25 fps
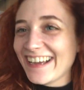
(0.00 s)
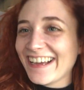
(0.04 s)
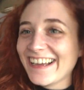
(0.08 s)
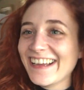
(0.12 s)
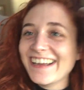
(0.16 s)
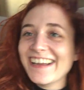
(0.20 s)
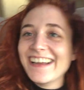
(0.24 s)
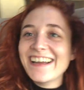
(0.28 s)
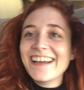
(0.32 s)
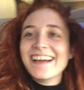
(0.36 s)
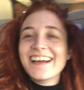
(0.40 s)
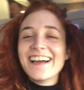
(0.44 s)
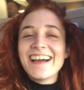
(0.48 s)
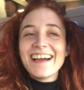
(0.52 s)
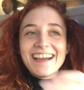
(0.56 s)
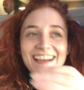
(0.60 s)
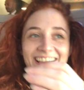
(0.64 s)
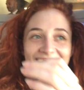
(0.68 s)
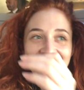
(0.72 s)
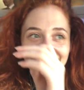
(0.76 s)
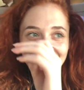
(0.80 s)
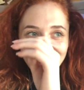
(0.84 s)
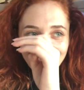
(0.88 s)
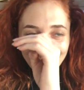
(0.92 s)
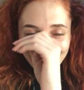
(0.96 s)

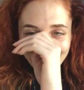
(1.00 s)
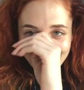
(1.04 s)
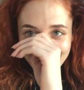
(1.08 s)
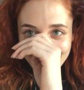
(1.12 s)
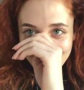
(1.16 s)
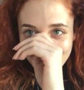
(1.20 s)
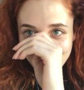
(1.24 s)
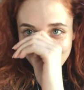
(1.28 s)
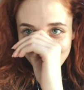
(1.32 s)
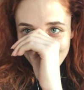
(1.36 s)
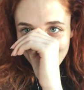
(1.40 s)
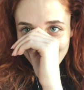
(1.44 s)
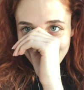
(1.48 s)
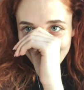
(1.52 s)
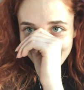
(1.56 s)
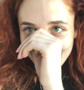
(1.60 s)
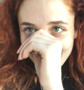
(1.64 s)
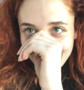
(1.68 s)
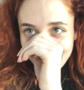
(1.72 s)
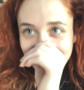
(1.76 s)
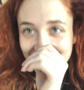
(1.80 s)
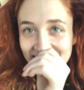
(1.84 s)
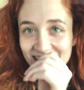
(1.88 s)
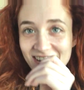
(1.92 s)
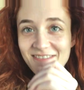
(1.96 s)
this is why you
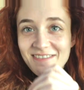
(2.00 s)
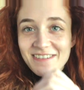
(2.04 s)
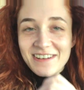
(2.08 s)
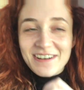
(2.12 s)
can tell